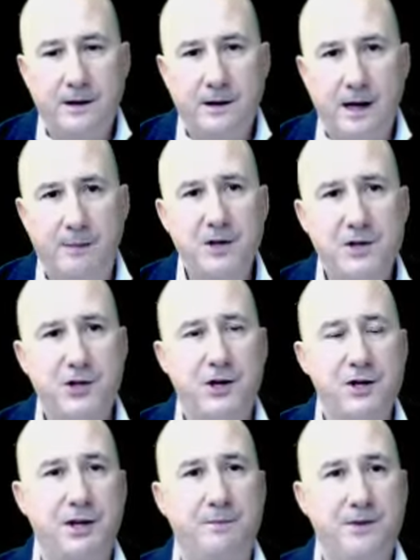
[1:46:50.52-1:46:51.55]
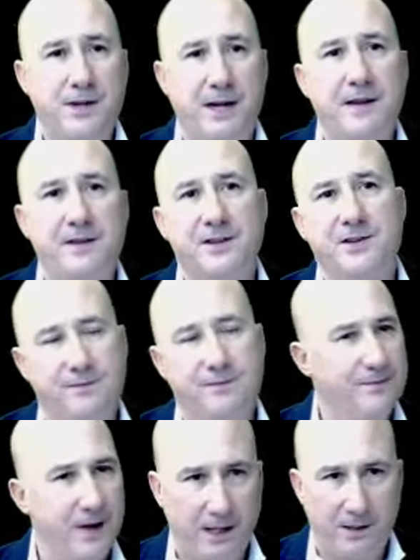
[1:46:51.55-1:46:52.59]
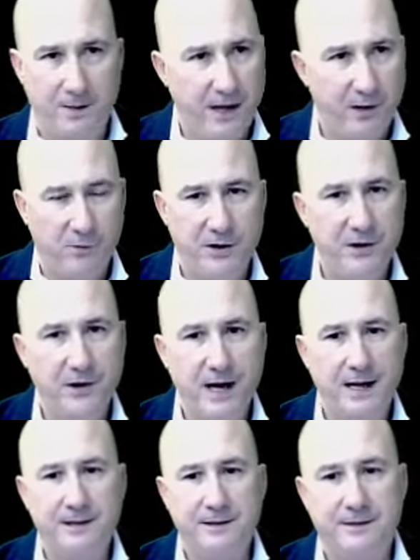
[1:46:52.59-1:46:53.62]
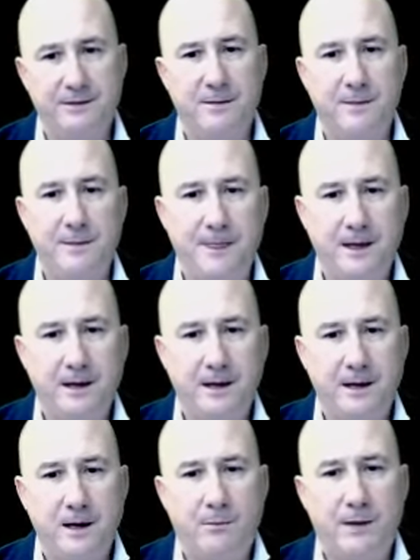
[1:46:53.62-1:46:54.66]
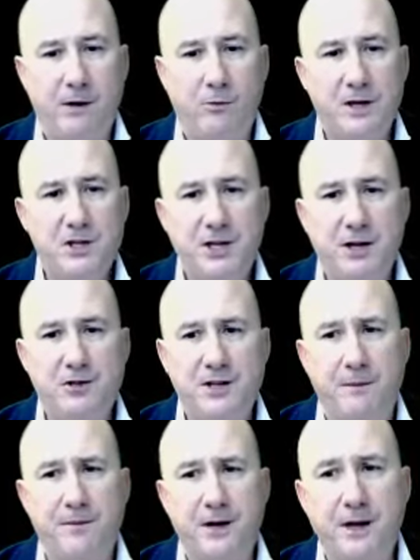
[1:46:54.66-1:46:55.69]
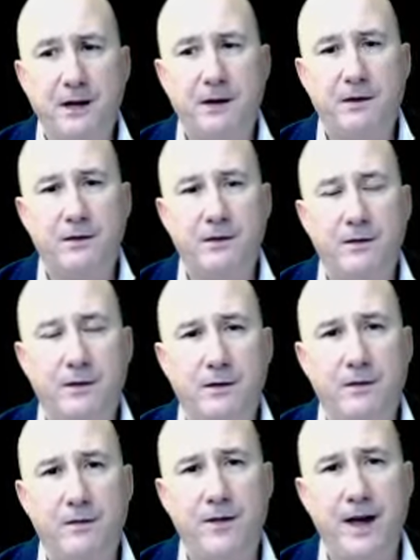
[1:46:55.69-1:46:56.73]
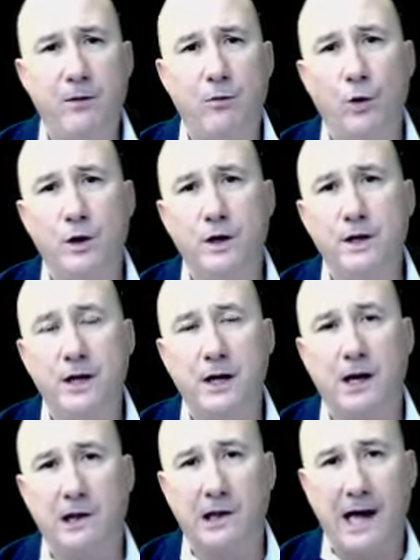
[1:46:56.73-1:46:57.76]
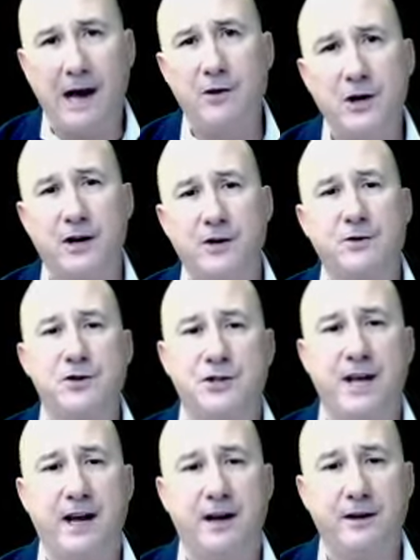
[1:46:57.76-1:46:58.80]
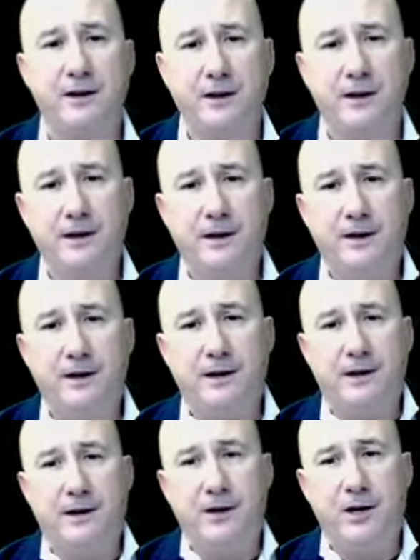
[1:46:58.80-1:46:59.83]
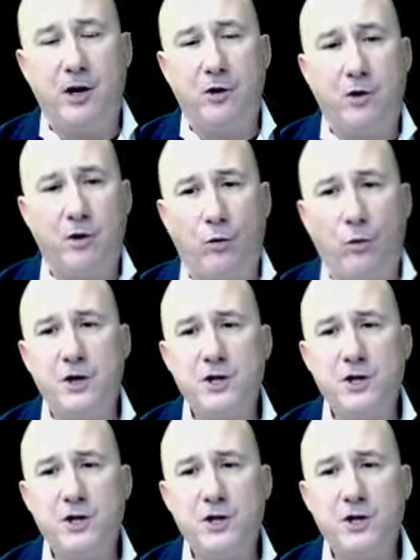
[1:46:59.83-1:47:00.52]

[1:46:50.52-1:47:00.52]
I'm going to show you something tonight that's not going to be anywhere near that. But I want to share something that would allow you to understand, you know, would